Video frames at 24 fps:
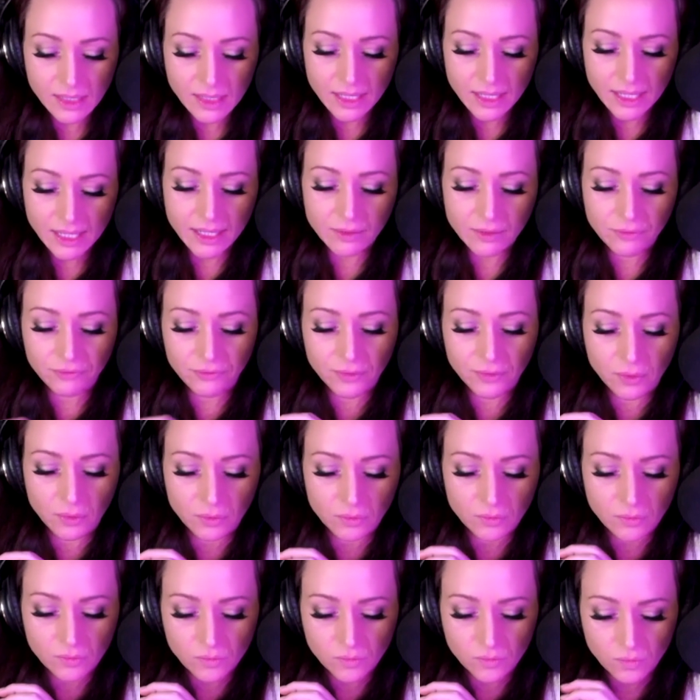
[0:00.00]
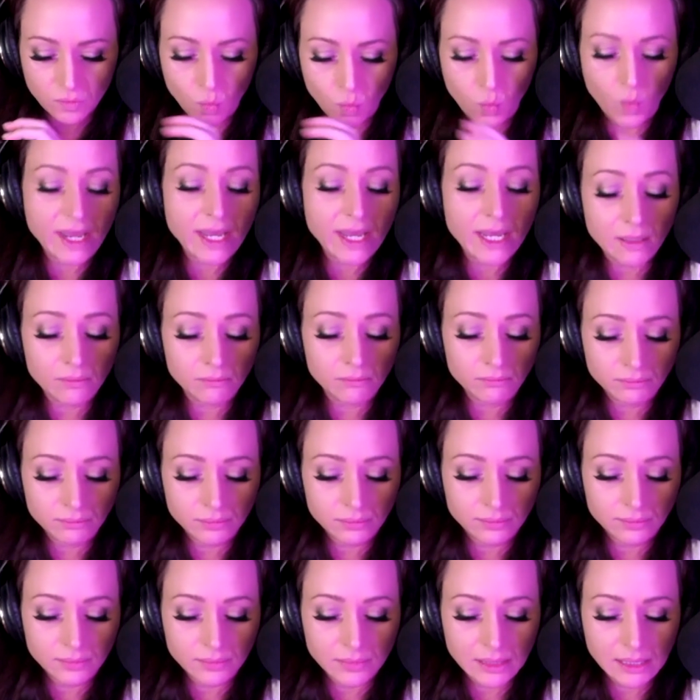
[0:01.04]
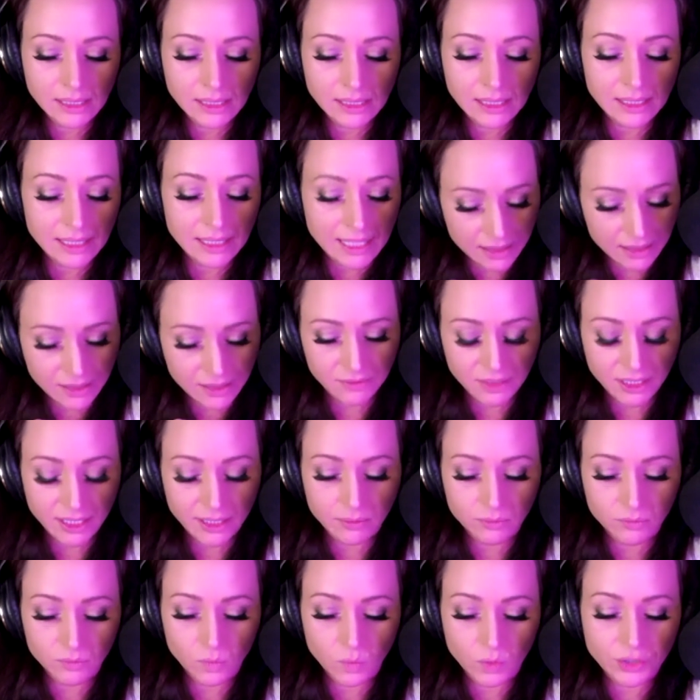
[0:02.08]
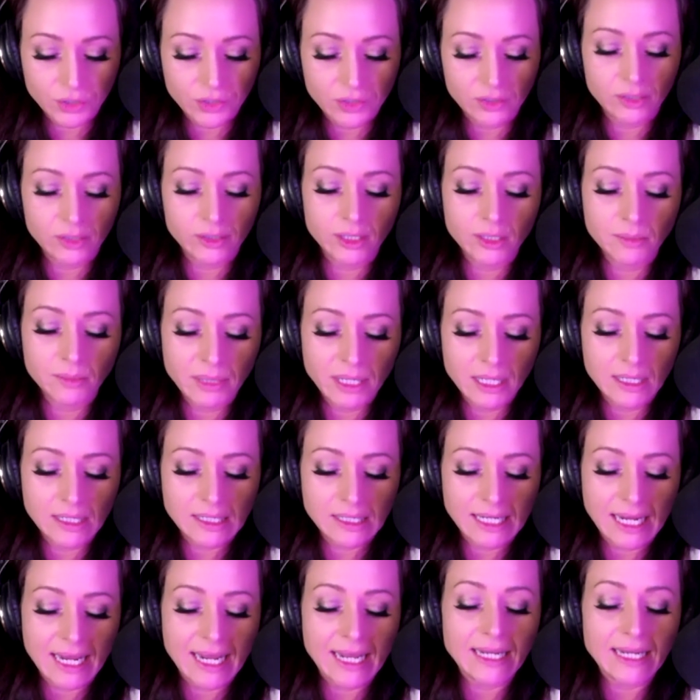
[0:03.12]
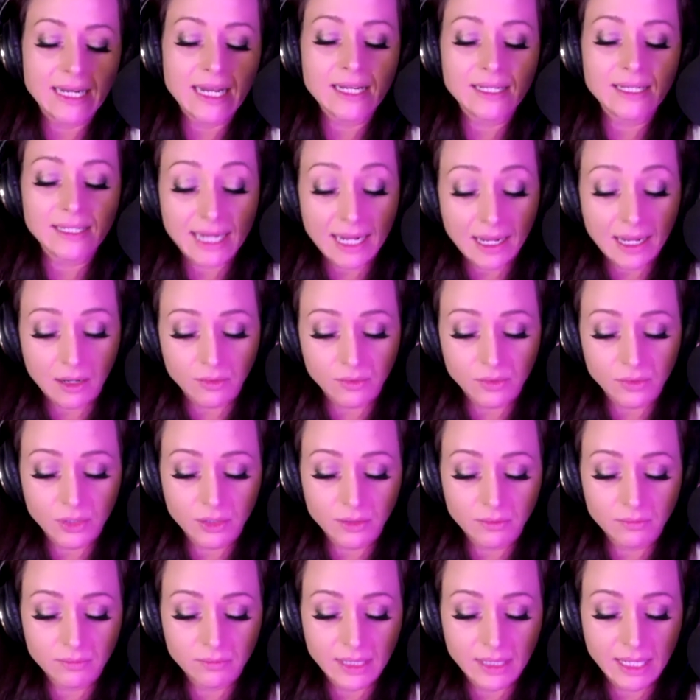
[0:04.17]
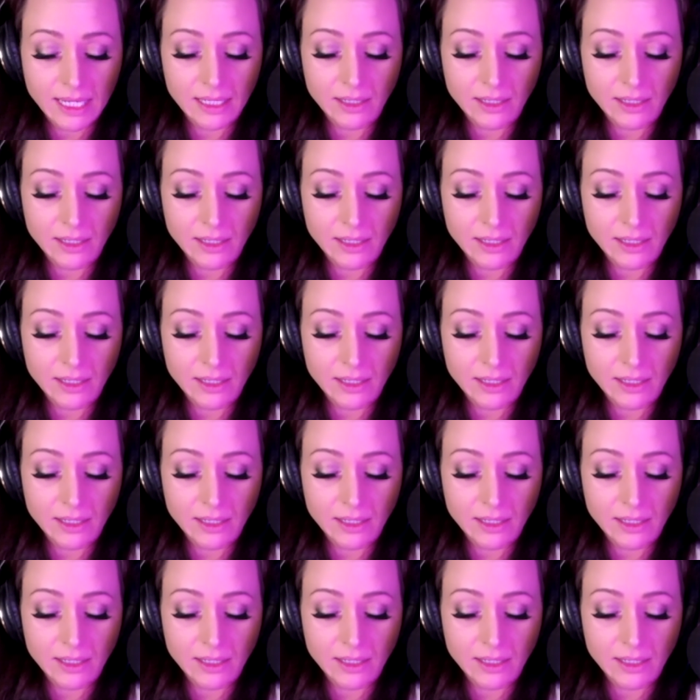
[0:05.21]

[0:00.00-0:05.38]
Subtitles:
If we collectively were to learn beyond any doubt that